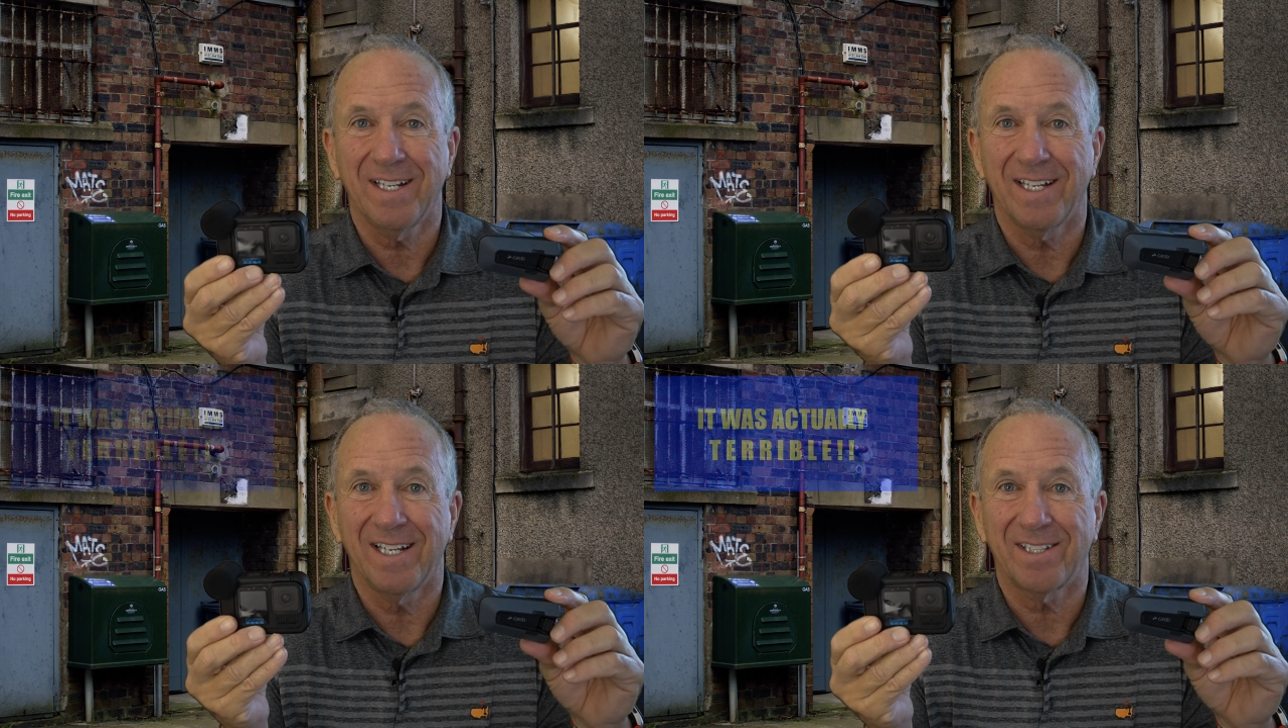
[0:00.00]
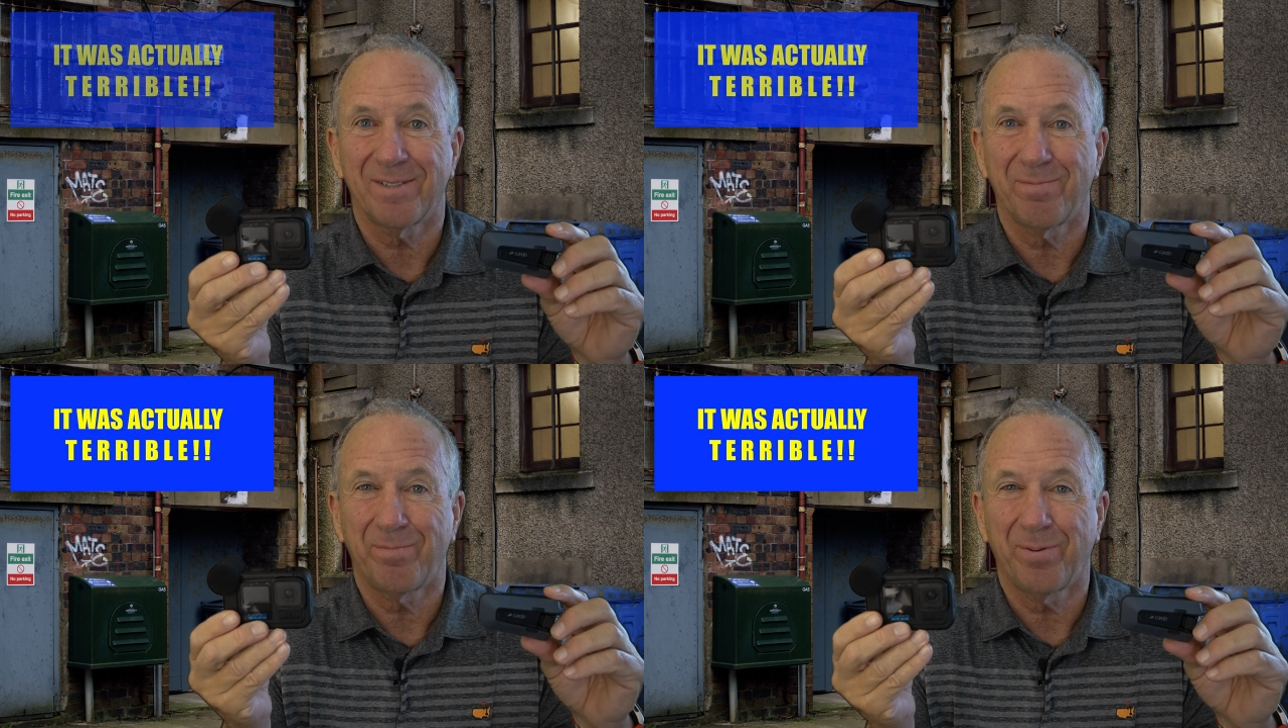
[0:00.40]
It's
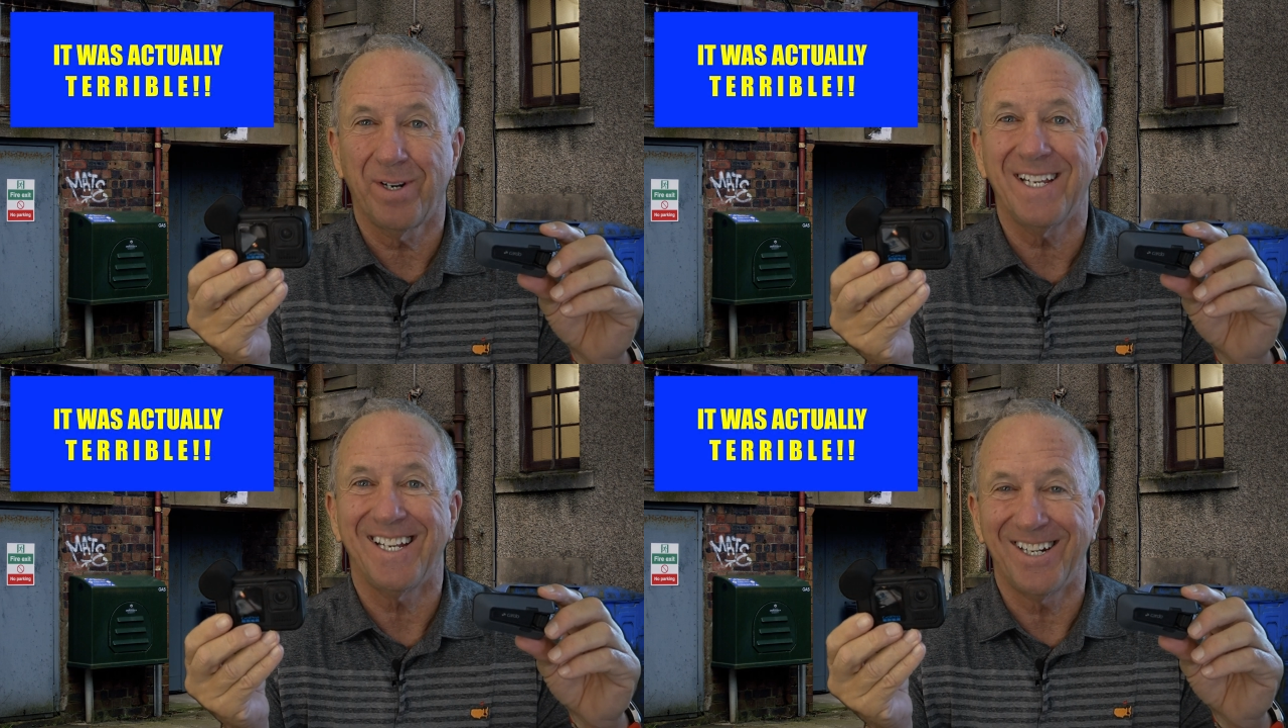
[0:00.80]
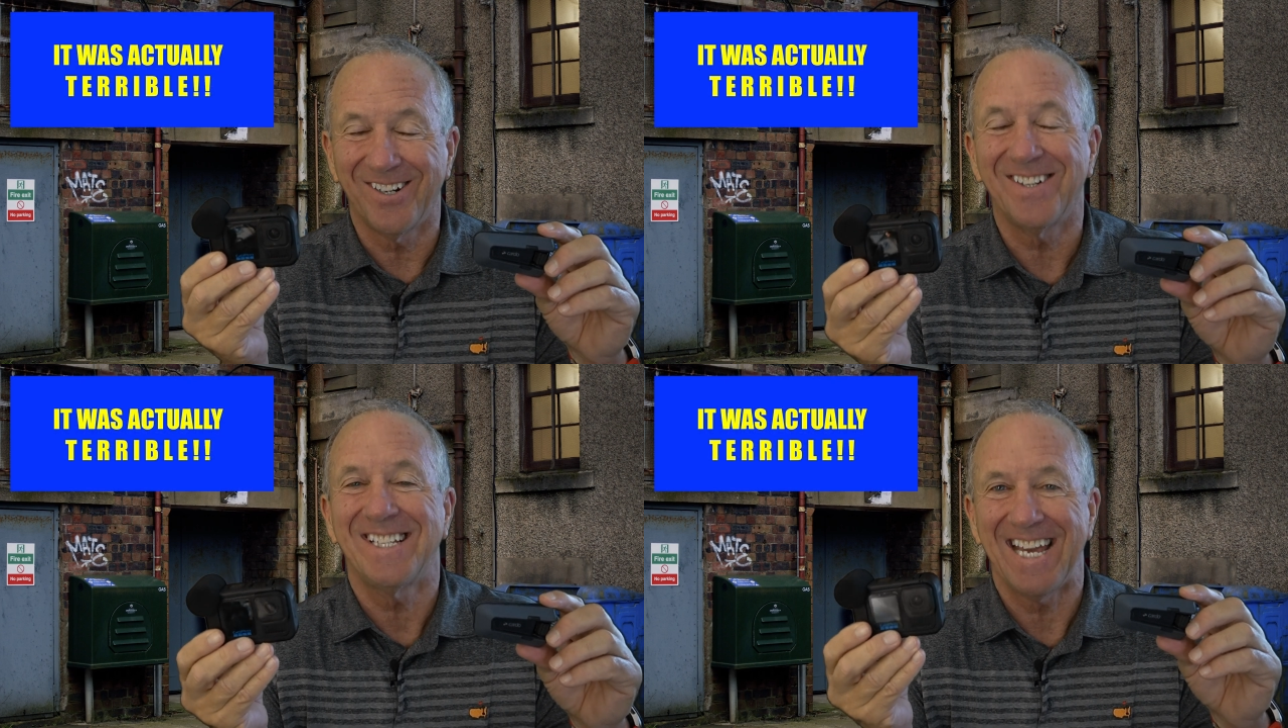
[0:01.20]
pretty
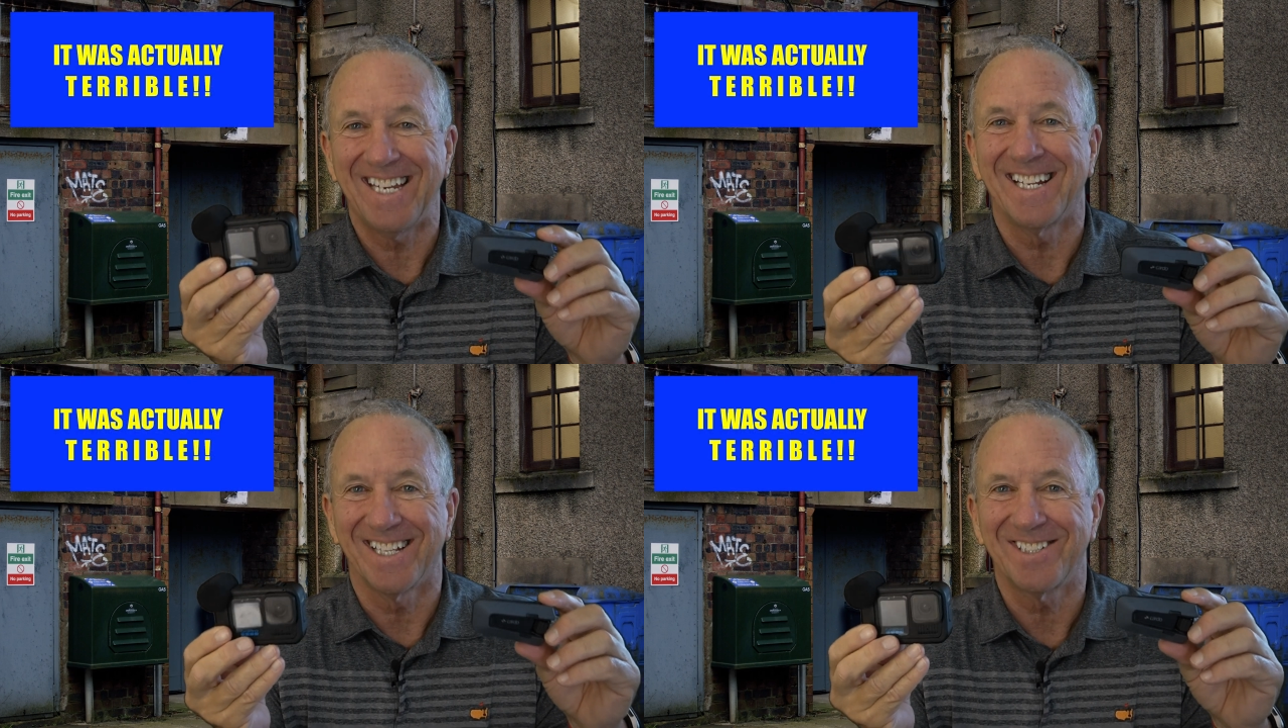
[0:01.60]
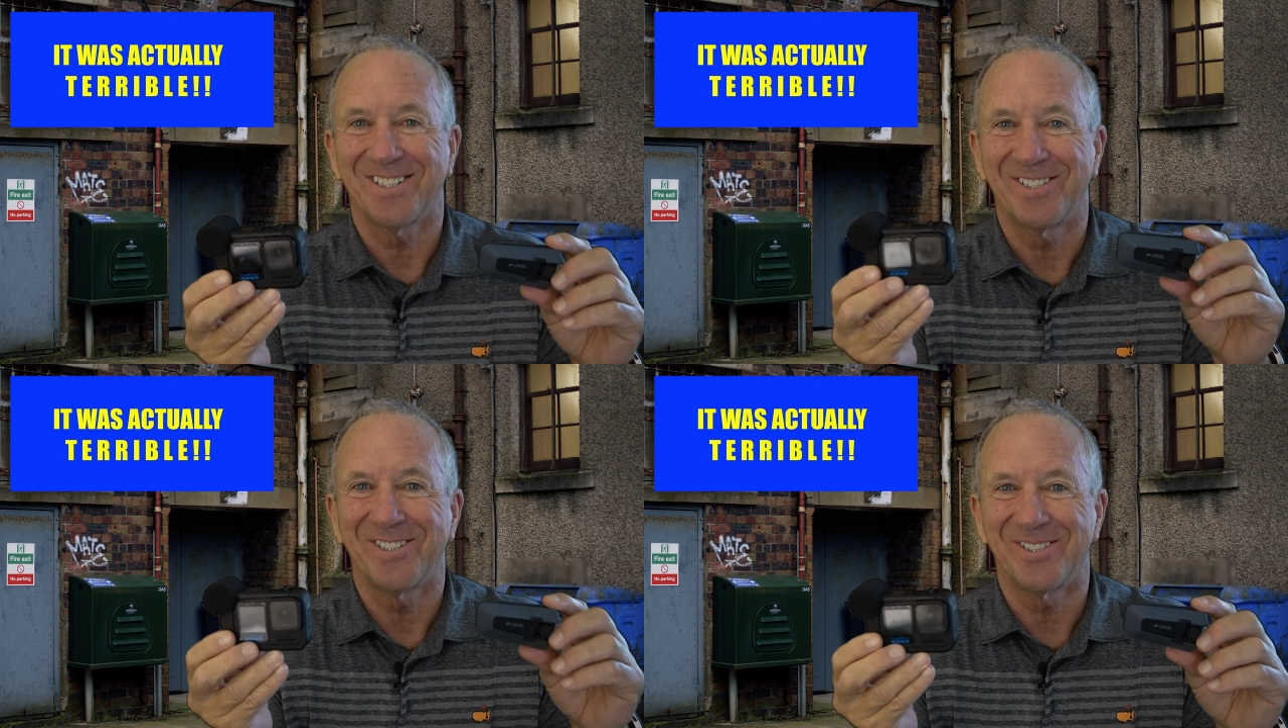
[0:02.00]
irritating to
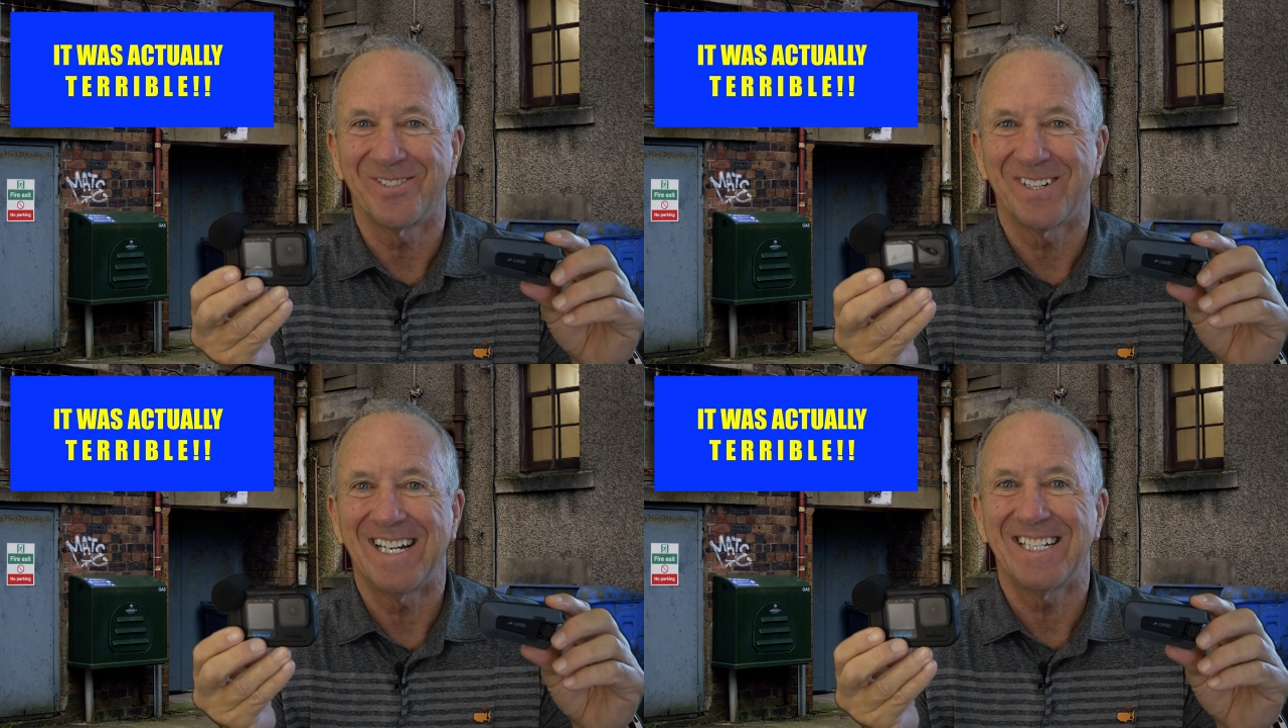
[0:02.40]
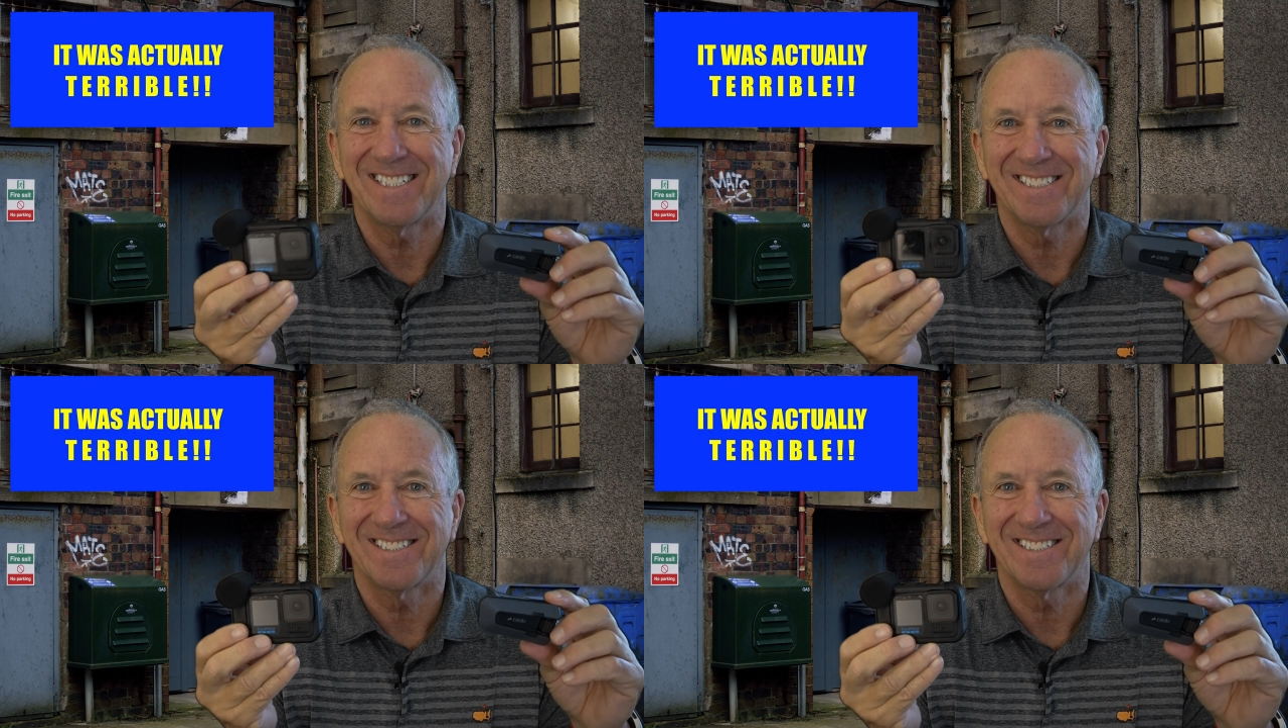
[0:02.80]
listen to, right?